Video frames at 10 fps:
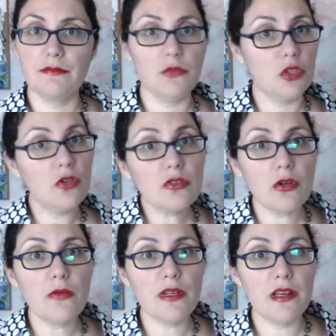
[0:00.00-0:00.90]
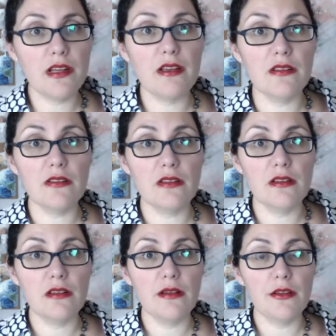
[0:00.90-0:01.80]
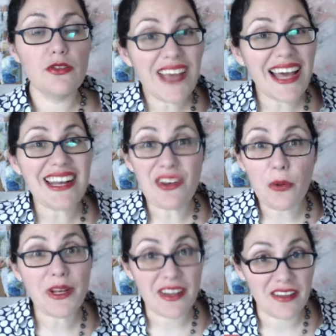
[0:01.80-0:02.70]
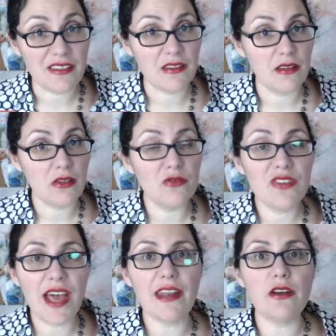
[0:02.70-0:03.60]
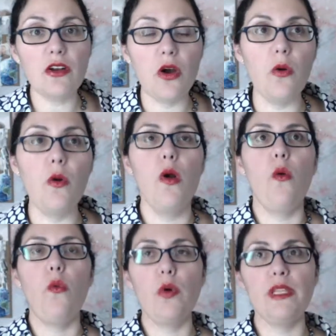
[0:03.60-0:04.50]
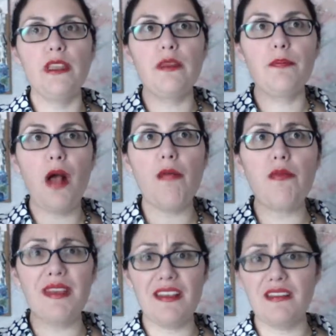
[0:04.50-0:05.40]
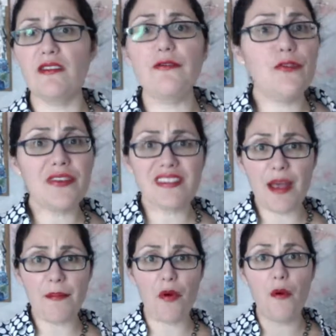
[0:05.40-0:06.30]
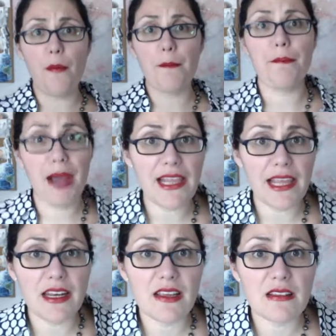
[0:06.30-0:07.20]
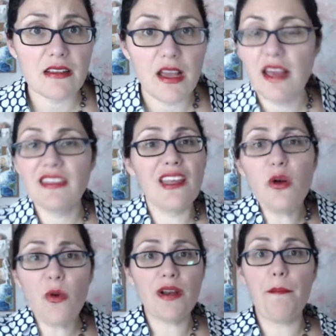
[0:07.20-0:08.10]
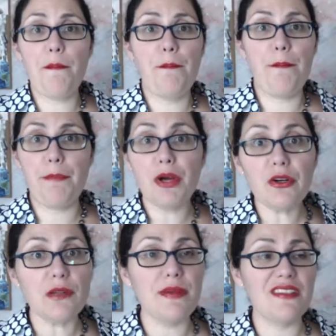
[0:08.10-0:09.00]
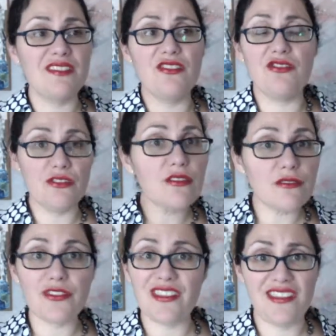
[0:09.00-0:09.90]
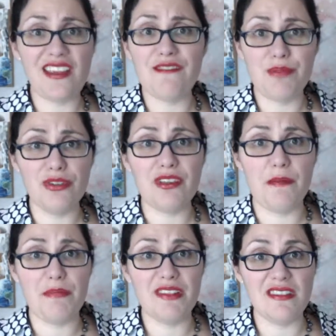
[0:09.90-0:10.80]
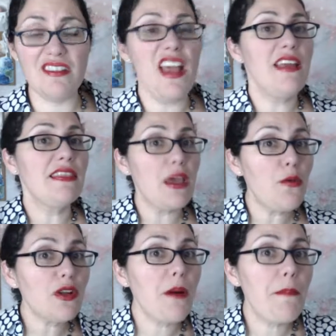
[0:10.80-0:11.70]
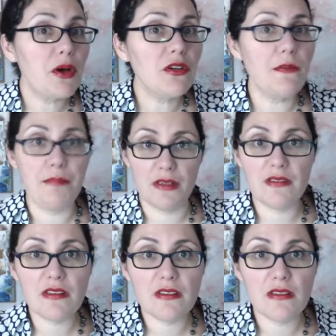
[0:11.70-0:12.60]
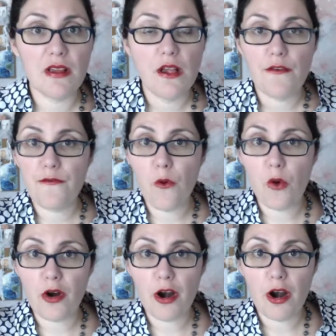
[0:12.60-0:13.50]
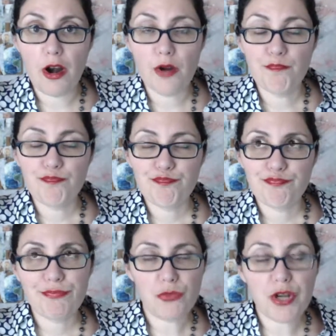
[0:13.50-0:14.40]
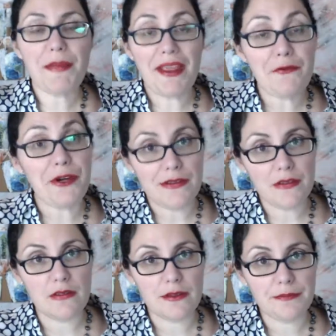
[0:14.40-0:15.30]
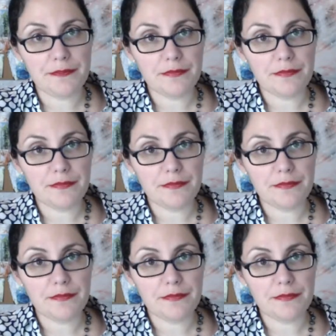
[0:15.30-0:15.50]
You don't know what it is. You got to know what it is. You've got to know what the problem is. So for example, my ladies, they don't want to build a business just for the sake of building a business. They want to build a business for 3 main reasons.